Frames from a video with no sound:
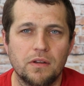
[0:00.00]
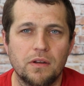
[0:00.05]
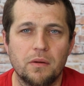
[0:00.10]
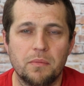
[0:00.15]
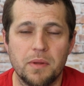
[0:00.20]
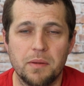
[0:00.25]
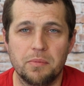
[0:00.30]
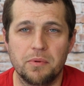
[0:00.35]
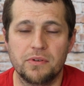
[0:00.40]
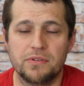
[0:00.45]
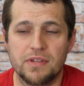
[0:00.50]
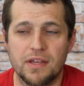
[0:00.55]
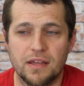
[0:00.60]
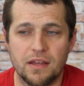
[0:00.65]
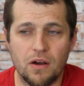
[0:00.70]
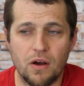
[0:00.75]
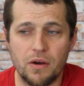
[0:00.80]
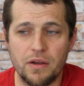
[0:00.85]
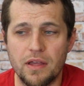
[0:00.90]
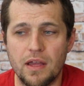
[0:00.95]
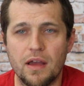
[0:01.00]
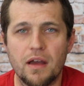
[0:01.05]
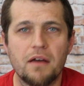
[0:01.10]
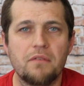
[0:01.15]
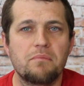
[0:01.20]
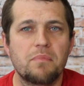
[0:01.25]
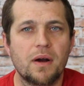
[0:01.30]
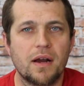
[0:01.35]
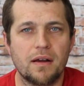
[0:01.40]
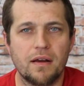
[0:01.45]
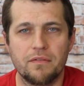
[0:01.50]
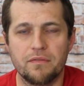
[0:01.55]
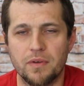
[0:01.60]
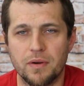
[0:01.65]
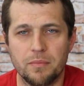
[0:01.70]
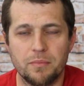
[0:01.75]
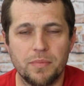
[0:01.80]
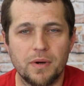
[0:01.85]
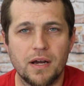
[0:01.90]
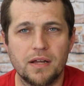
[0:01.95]
you know, people saying, oh yeah, I've, bought, I've
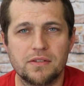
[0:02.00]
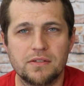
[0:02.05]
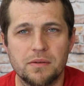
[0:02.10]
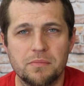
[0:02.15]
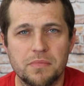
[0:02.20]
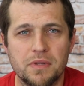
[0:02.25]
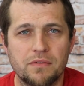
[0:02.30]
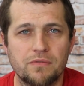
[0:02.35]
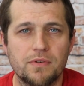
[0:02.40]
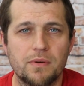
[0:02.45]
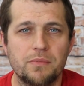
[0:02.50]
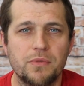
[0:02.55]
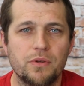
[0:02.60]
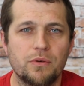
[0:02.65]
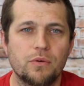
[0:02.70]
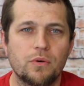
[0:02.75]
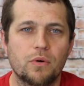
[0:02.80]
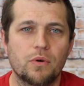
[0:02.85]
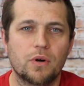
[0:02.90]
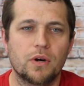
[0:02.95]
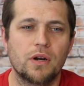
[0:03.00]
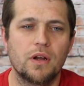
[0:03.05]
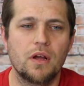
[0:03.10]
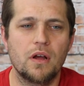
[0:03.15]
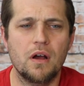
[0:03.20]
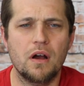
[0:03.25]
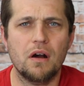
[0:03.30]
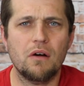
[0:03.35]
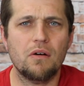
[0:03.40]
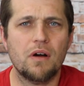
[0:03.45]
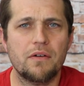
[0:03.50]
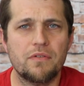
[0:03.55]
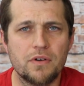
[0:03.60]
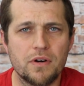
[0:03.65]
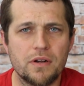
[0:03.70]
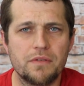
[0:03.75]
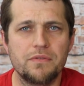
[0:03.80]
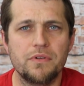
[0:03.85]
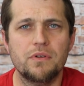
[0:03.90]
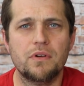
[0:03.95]
got, bought something from you, or oh, I've
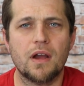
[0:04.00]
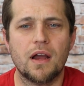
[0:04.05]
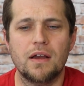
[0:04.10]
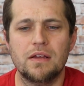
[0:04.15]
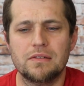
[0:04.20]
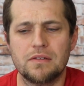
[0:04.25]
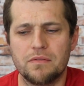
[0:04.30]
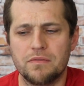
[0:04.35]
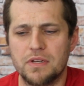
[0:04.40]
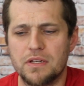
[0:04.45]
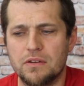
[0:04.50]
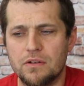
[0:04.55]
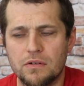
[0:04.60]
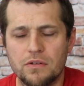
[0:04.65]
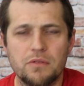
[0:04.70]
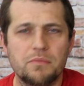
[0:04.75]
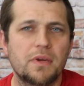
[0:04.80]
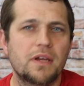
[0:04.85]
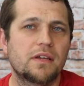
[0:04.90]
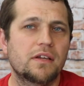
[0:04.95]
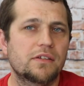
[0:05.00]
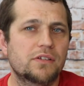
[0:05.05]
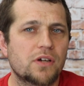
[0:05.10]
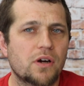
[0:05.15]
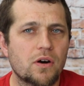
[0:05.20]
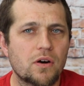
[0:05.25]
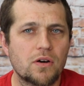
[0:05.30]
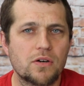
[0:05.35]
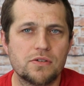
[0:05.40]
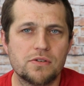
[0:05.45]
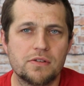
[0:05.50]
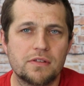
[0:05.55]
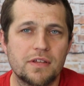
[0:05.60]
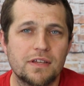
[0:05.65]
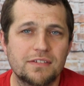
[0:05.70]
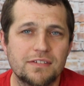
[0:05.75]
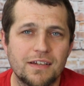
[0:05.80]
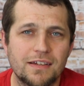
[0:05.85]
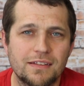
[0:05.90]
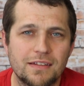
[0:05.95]
heard of you guys, I didn't know you made guitars, or
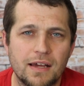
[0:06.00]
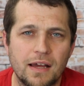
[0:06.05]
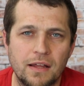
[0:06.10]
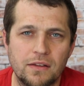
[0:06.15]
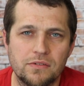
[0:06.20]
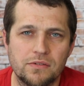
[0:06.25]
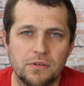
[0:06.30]
things like that.